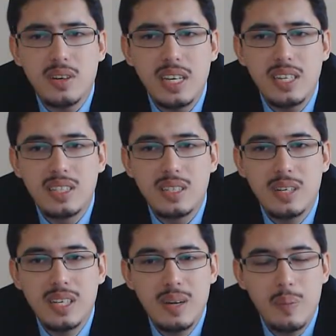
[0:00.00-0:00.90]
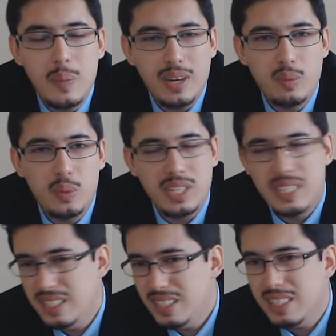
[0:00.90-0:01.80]
got into the back of board.
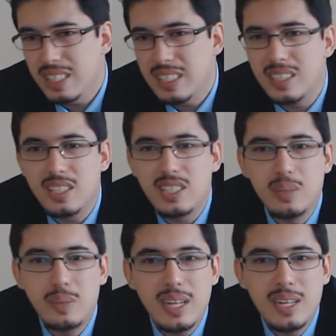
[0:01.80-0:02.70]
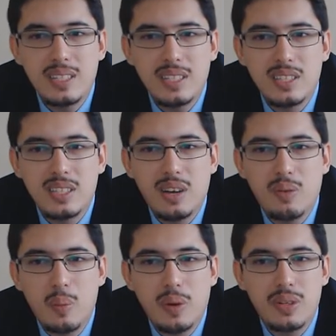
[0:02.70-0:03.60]
They slightly touched him into
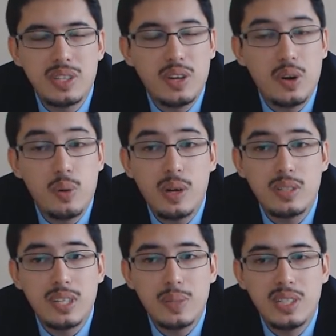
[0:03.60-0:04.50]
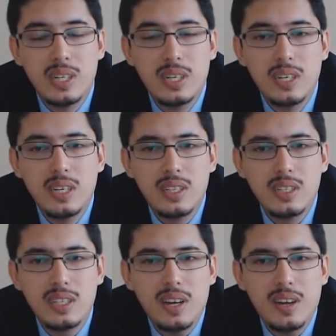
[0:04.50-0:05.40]
turn 1, but there's no wheel damage
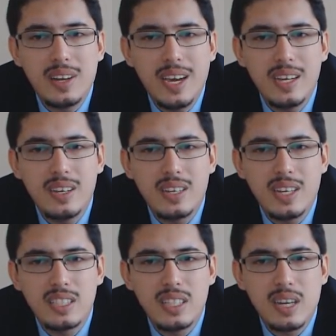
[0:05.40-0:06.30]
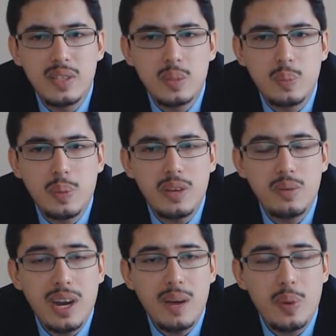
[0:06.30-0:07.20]
done. Heyo Castro
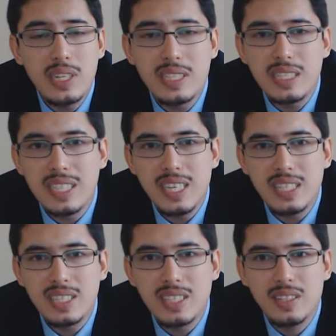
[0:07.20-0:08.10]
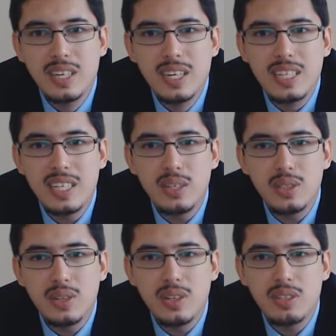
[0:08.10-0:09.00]
spun round by Dixon as he
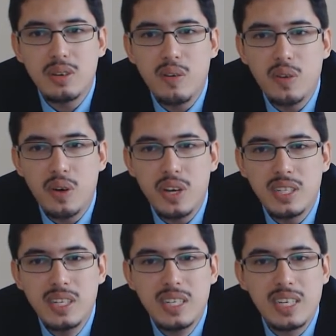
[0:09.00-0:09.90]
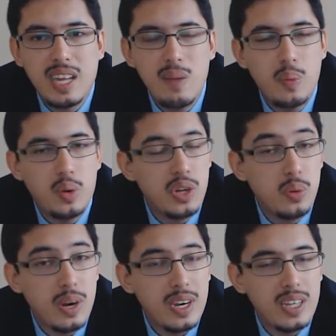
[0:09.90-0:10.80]
was trying to avoid Kimball,
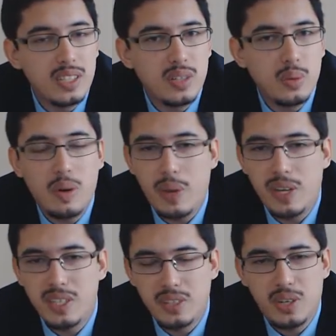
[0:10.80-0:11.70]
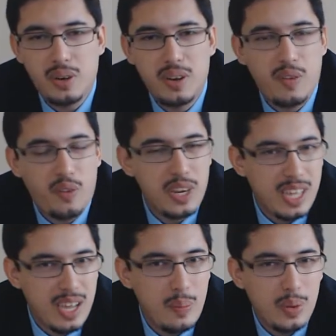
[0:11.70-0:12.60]
who went into the wall, and Pagenaud trying to
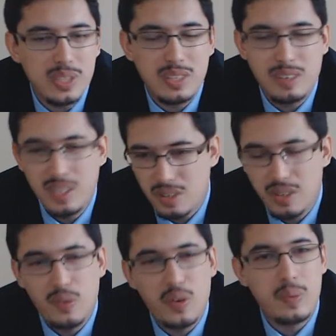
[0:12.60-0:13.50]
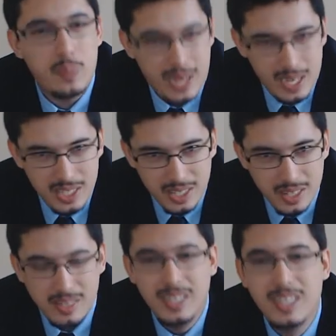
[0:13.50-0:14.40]
avoid Kimball, so he's trying to avoid
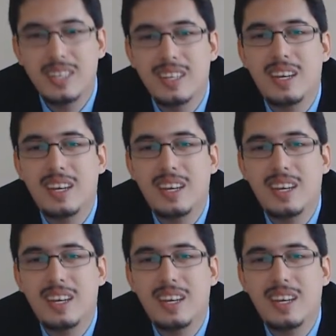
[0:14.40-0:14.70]
Pagenaud,